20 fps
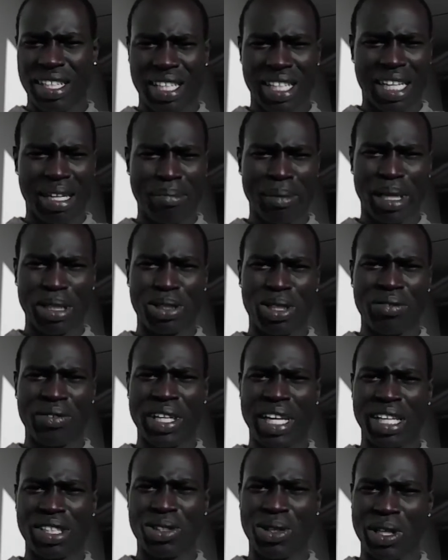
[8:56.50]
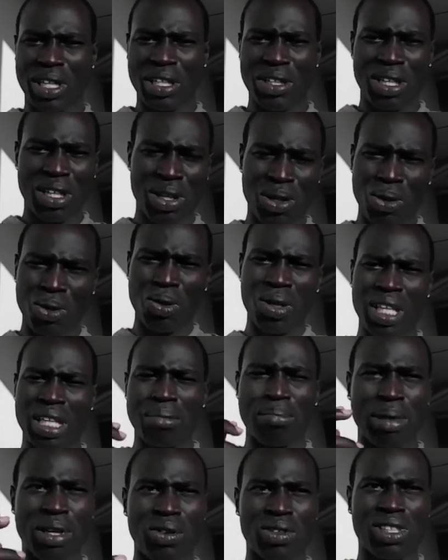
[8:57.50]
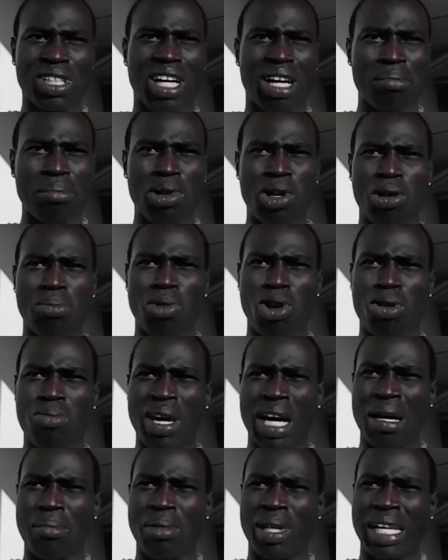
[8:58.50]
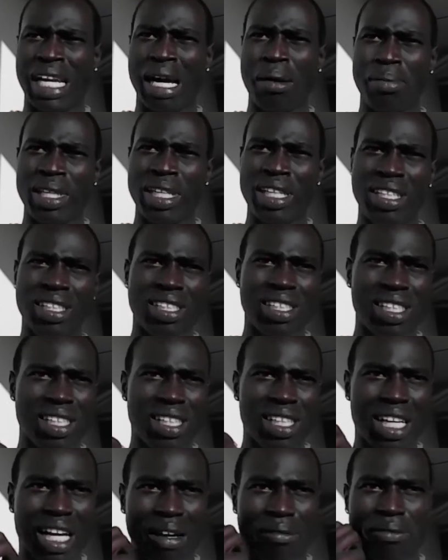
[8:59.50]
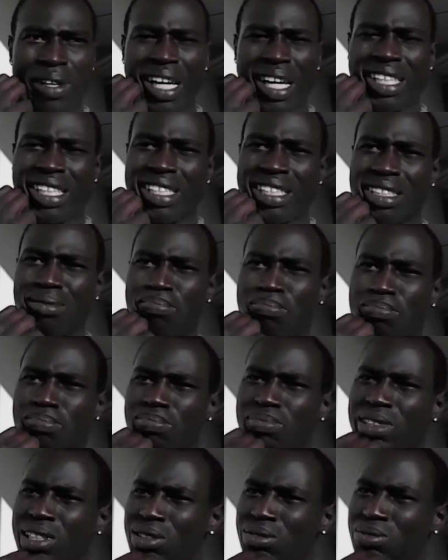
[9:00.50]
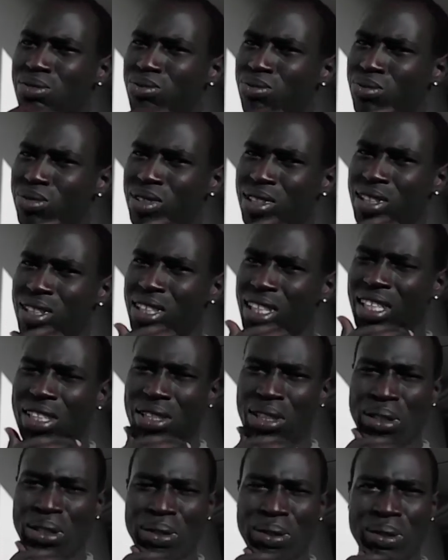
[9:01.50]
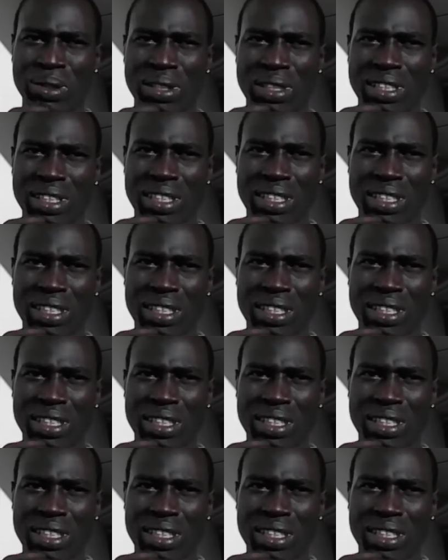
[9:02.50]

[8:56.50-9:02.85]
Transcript: Uh, I'm not sure if you guys heard it. You can Google it, but it was called Mo- Mobile Monopoly. I forgot this this this uh, dude.